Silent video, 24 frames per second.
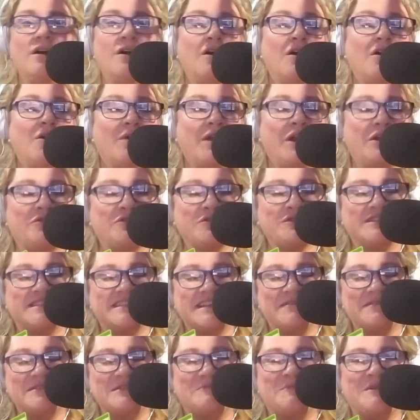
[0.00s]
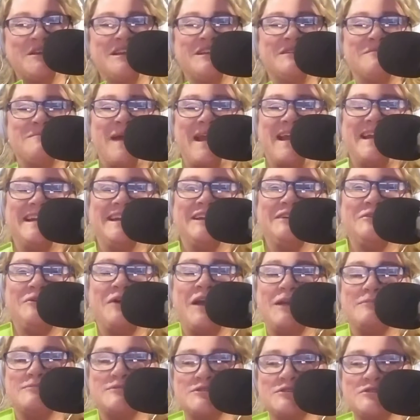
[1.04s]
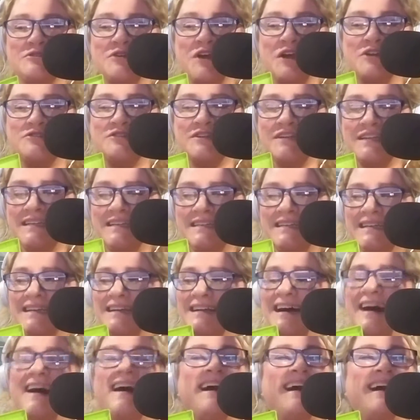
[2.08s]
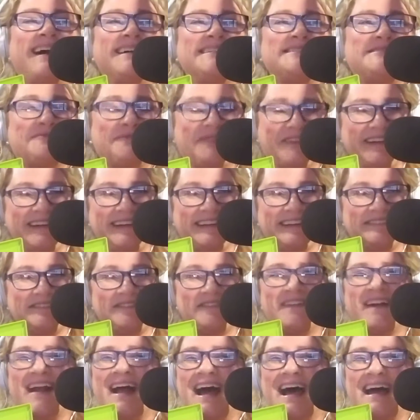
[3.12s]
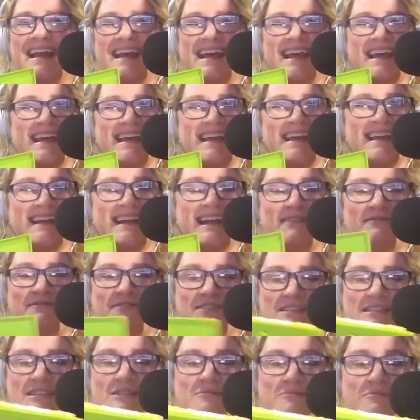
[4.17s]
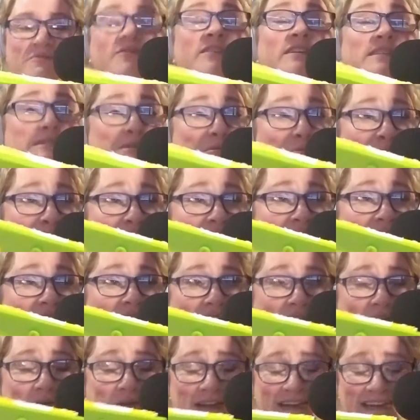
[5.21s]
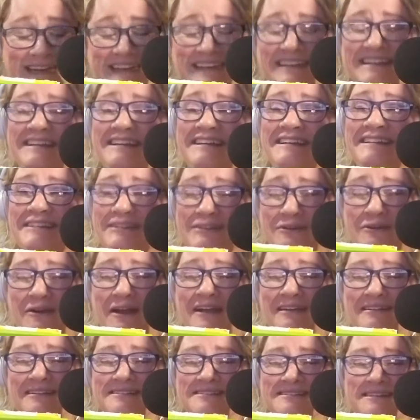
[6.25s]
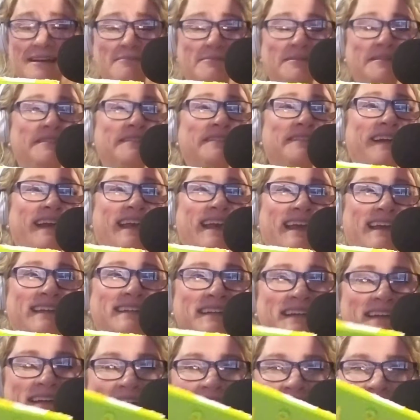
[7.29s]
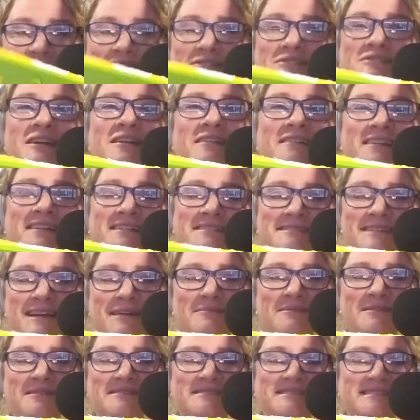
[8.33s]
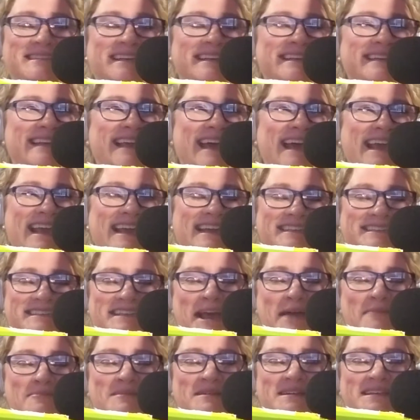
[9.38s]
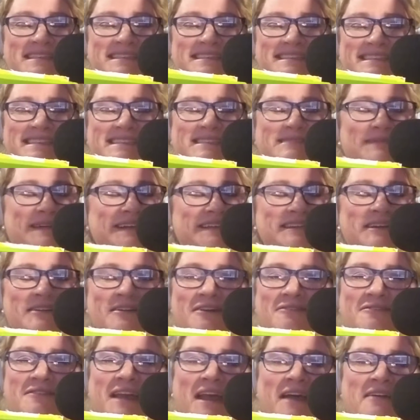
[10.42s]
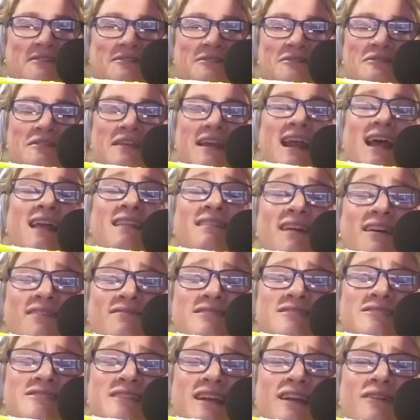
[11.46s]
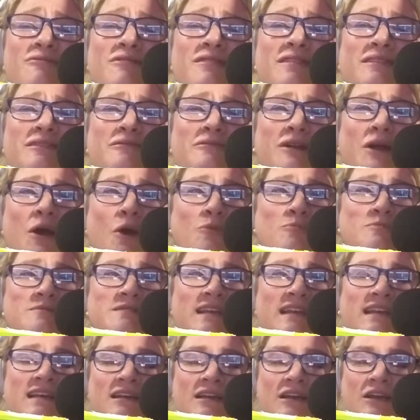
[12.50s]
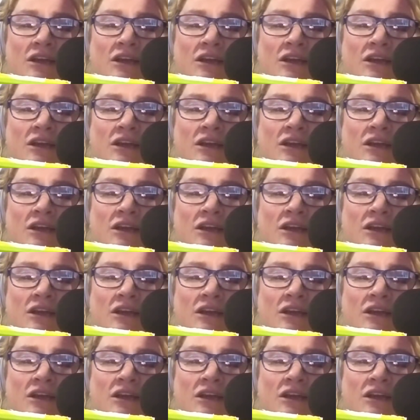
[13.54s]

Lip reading: 103.7 The Peak, Maine and New Hampshire's new country. Oh, it's freaking Friday. And I'm fixing to put, there you go, Annie. Crown on top of your head. The cherry on top of your sundae. It's happiness is my tear off calendar that I love to share with you, in hopes that it